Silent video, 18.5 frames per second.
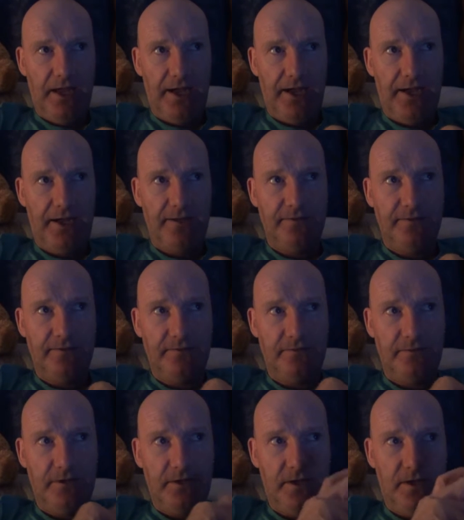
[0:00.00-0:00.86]
and
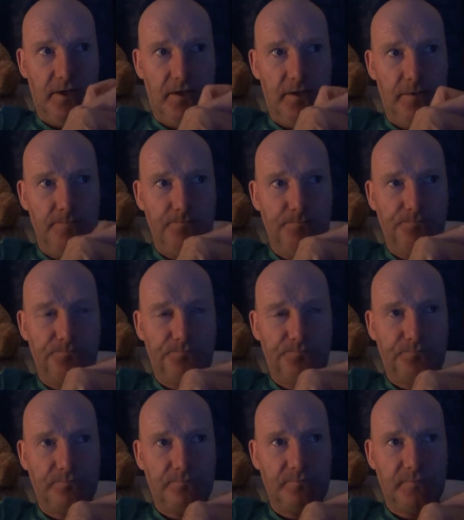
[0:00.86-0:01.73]
um,
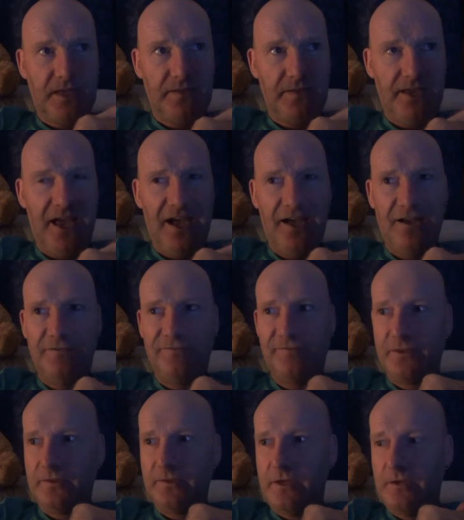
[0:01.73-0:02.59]
they
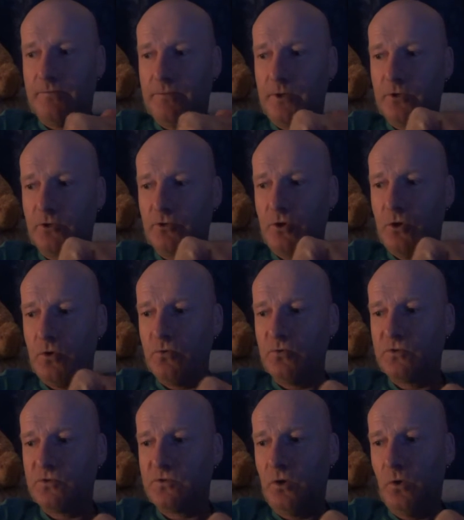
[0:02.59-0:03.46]
have
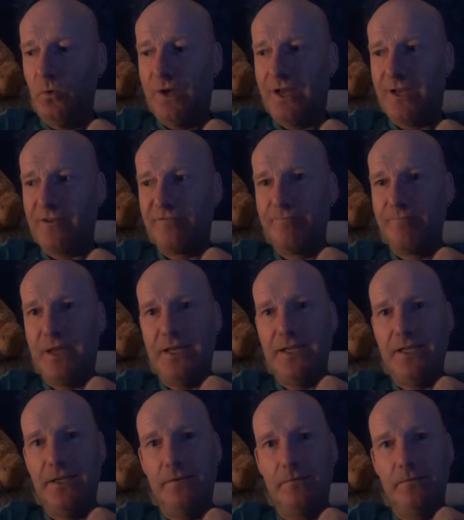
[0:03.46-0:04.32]
crows don't have
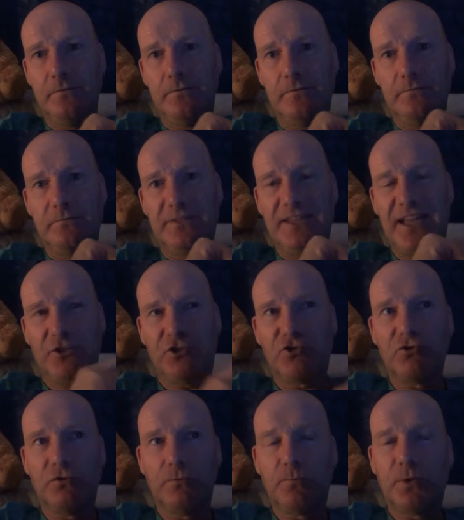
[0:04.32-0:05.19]
many
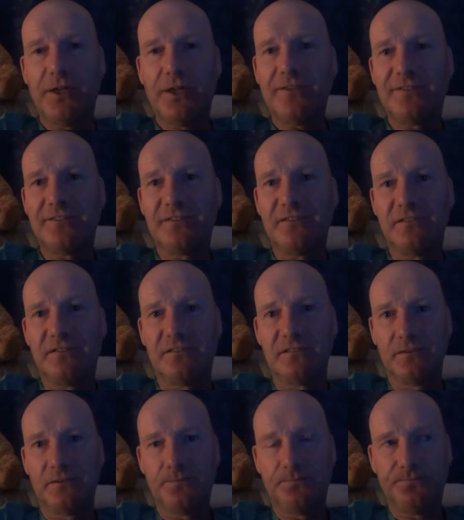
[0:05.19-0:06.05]
natural
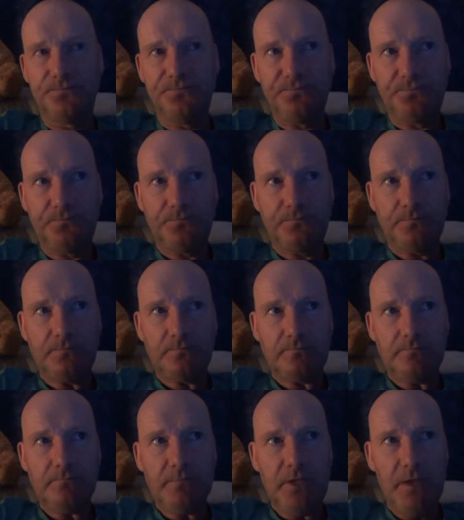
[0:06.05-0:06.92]
predators,
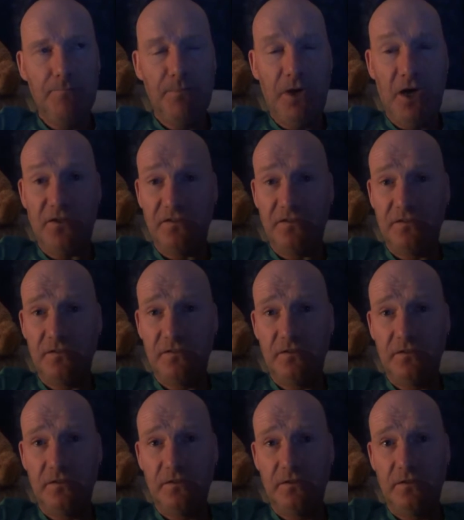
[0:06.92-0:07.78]
but
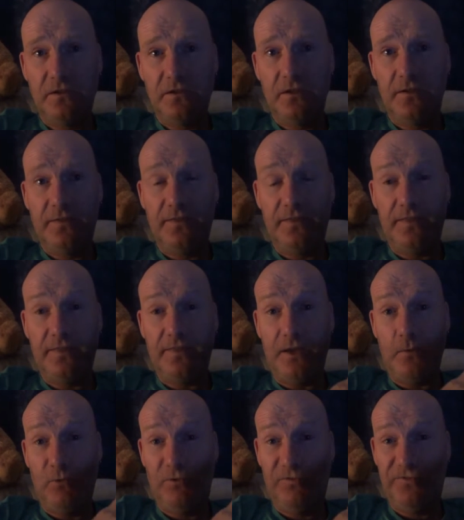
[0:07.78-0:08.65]

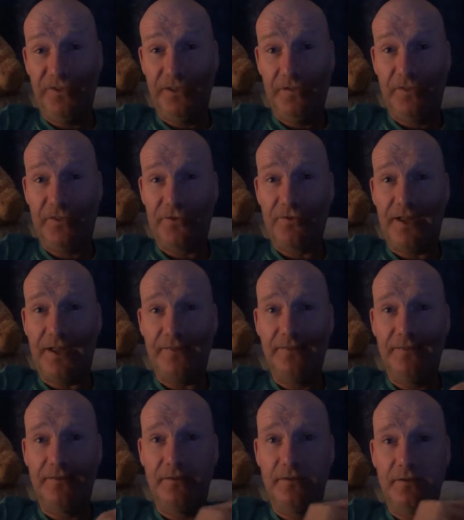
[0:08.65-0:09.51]
they will feel
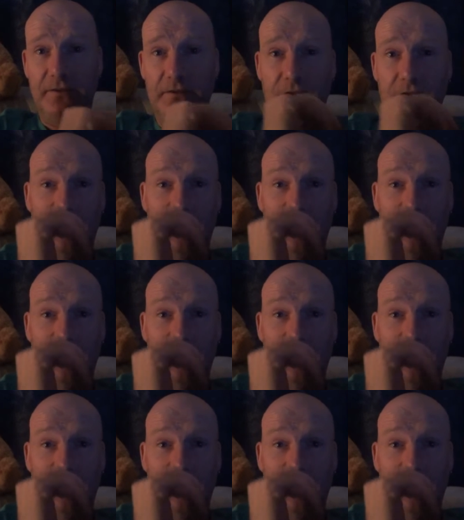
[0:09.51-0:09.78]
threatened